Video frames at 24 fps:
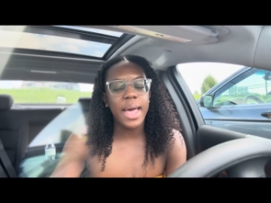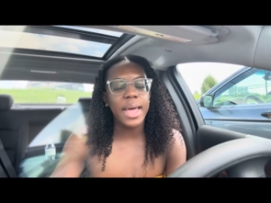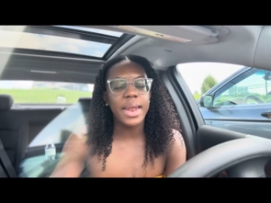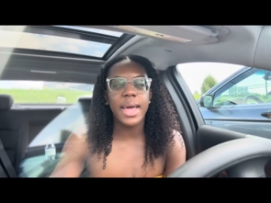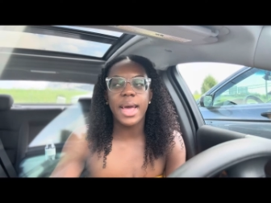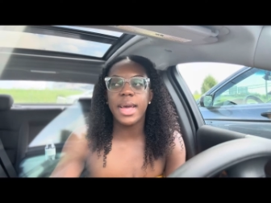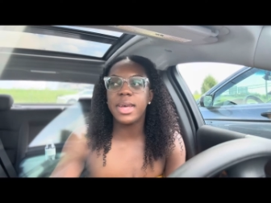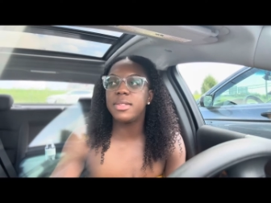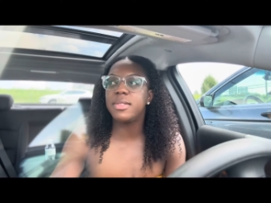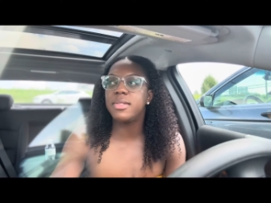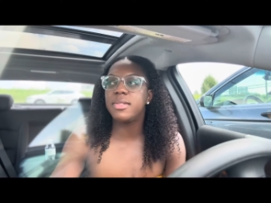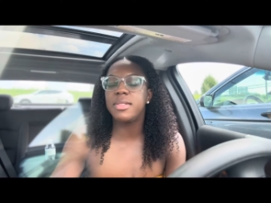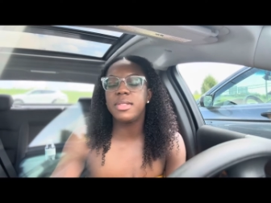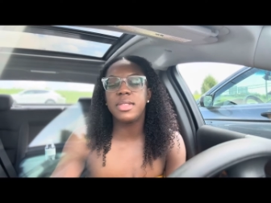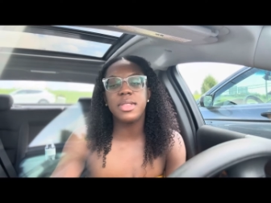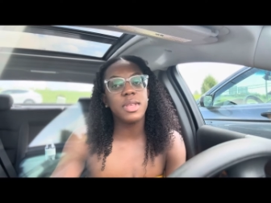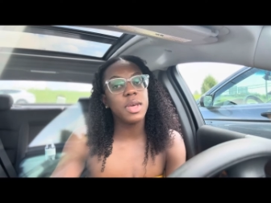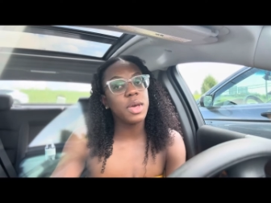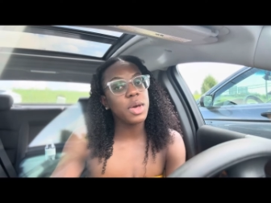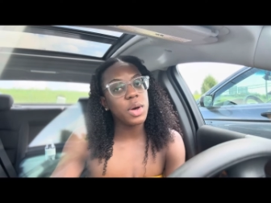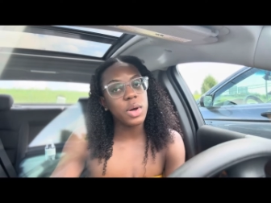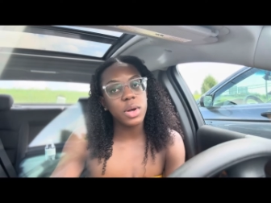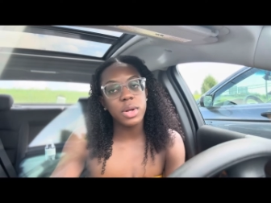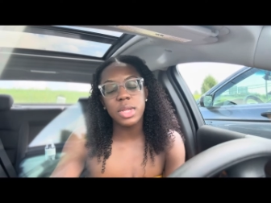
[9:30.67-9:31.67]
And I
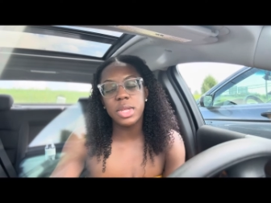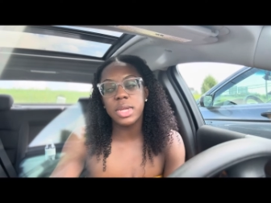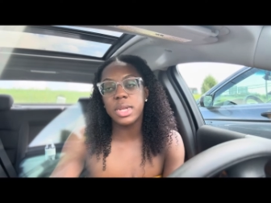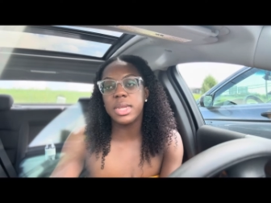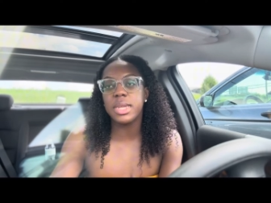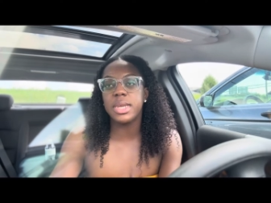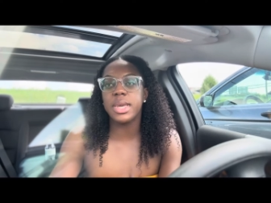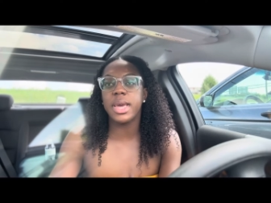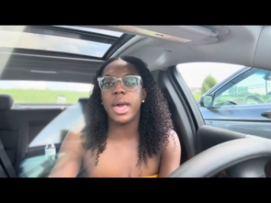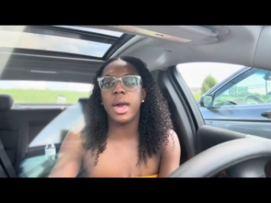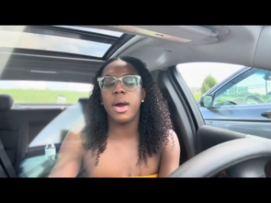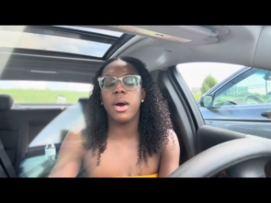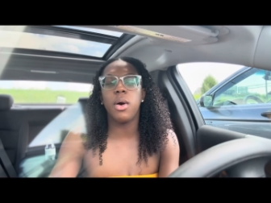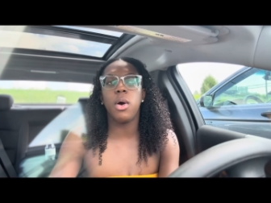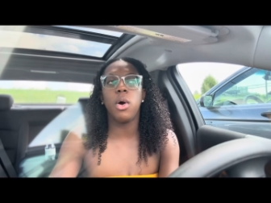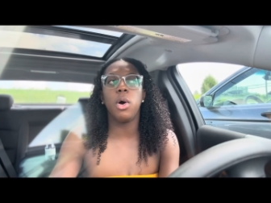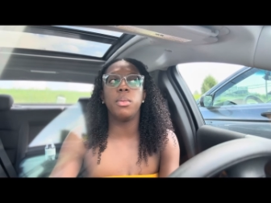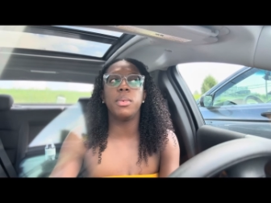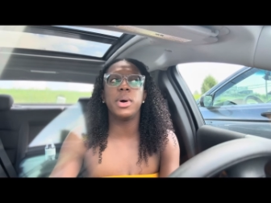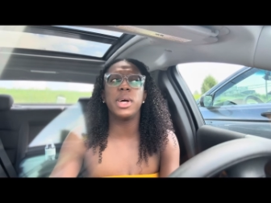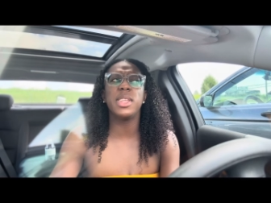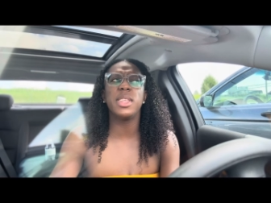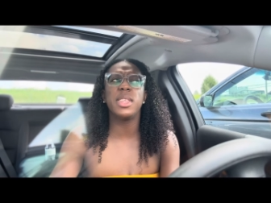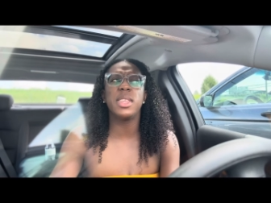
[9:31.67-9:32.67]
still didn't get
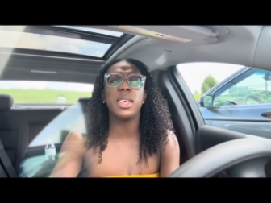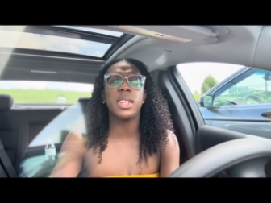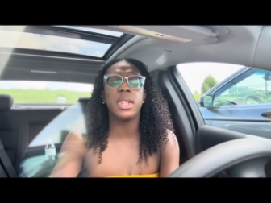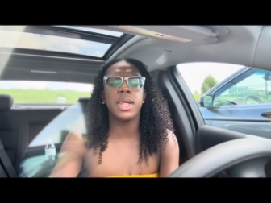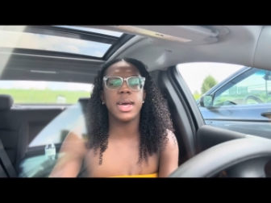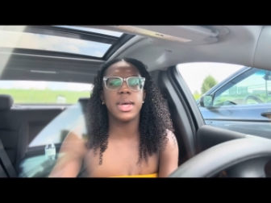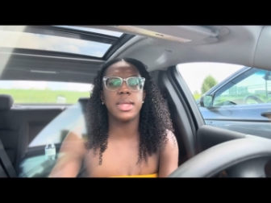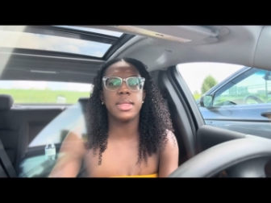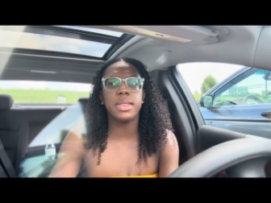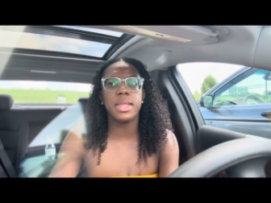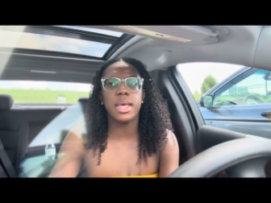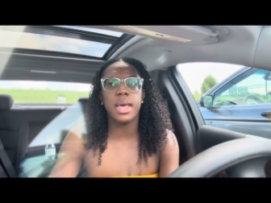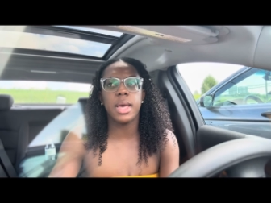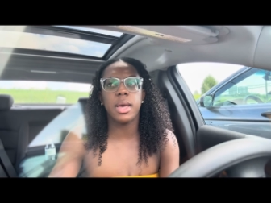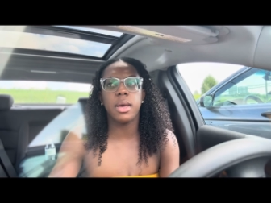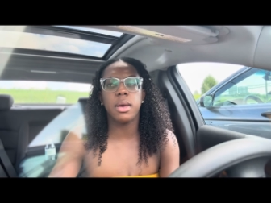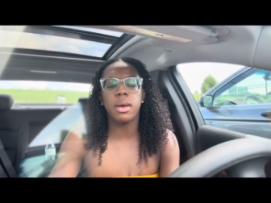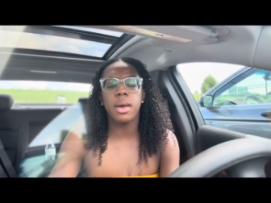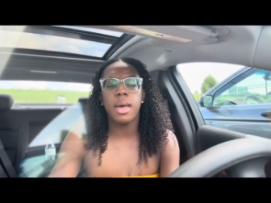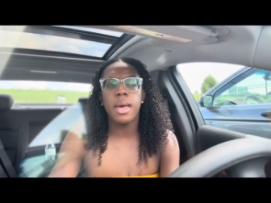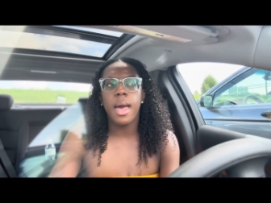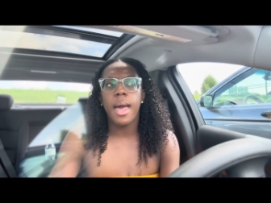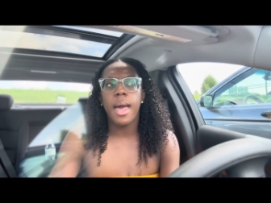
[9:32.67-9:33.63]
home until I think